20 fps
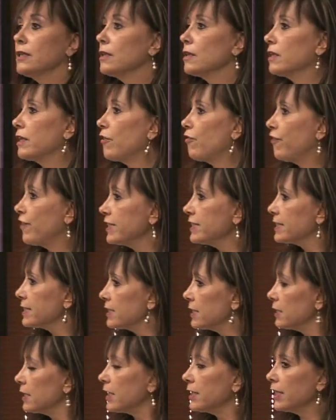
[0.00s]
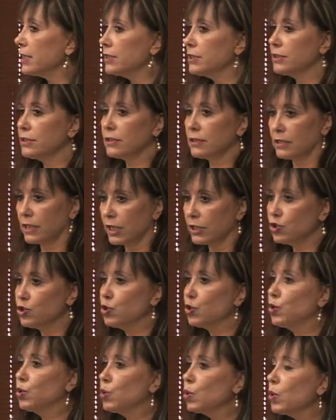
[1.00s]
the first thing that they, they
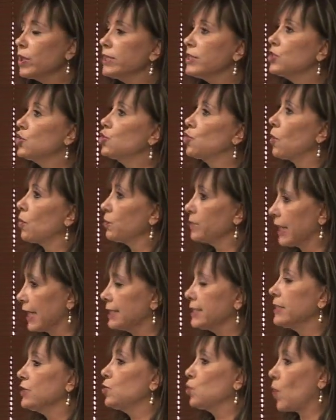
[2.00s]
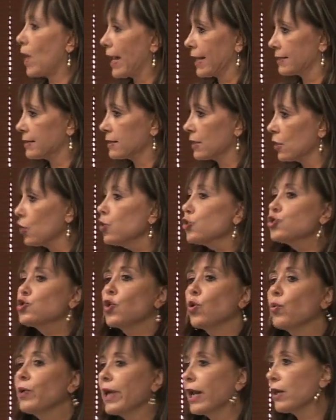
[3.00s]
should do is show the ID to us.
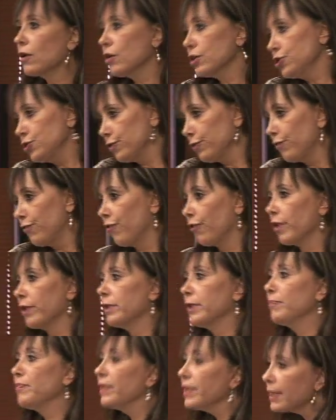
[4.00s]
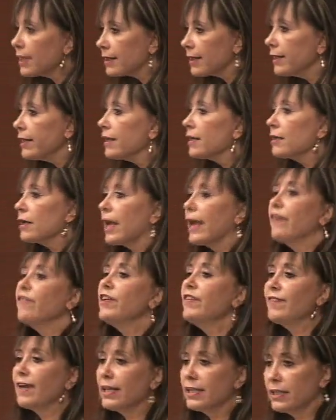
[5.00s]
So we are going to inform immediately
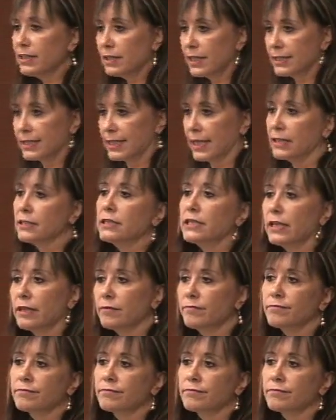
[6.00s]
everybody in the center.